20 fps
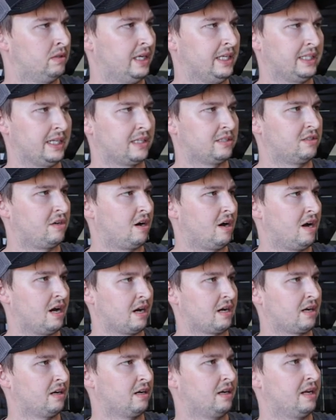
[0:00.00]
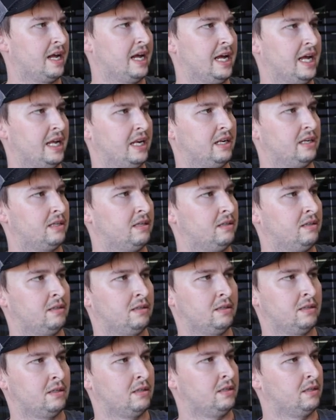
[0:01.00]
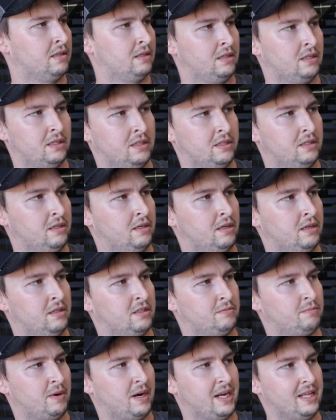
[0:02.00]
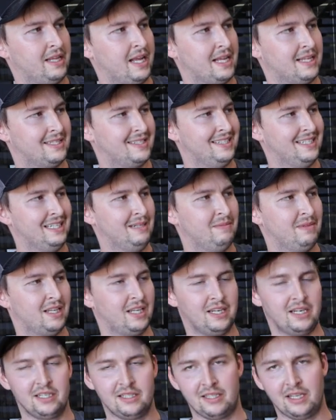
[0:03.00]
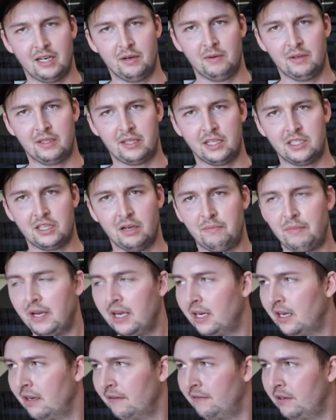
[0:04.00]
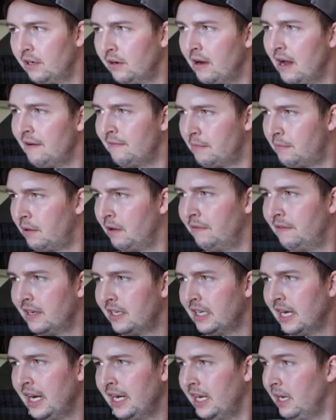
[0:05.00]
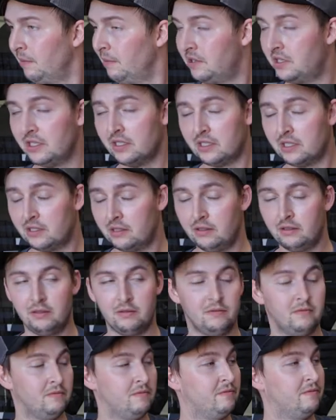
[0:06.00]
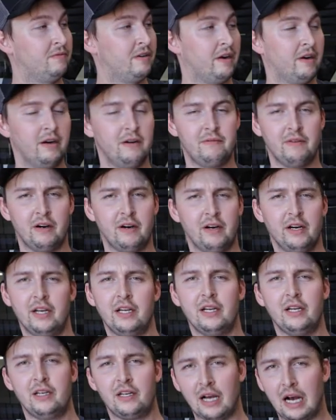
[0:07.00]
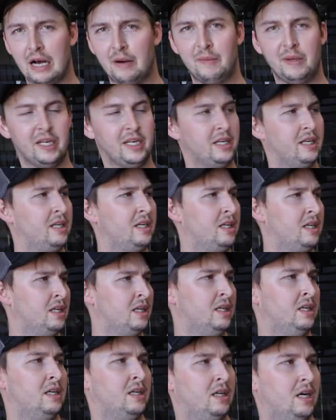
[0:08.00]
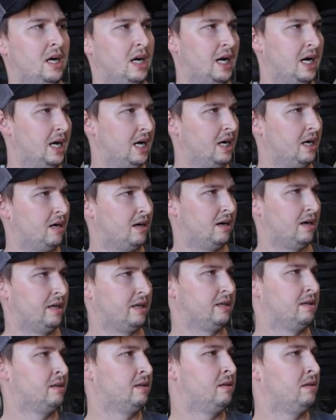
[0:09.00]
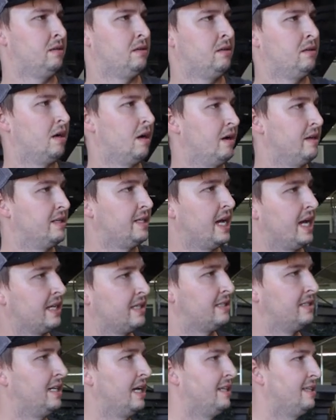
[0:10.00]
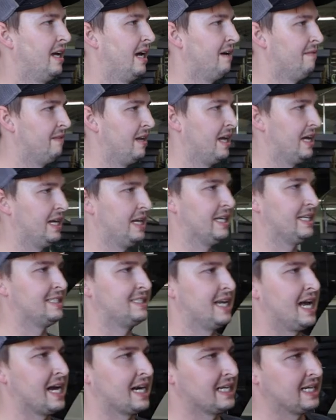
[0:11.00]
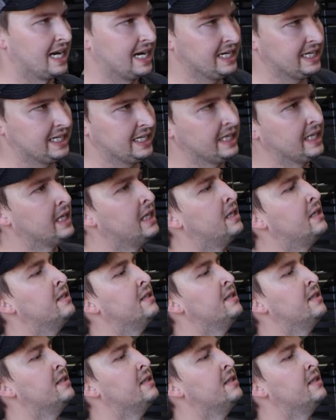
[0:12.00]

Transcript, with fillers: latex caulk and spread in that seam and then just hit it with touch-up paint if you don't have a perfect 90, which is very, very common on decks, not to have that exact 90.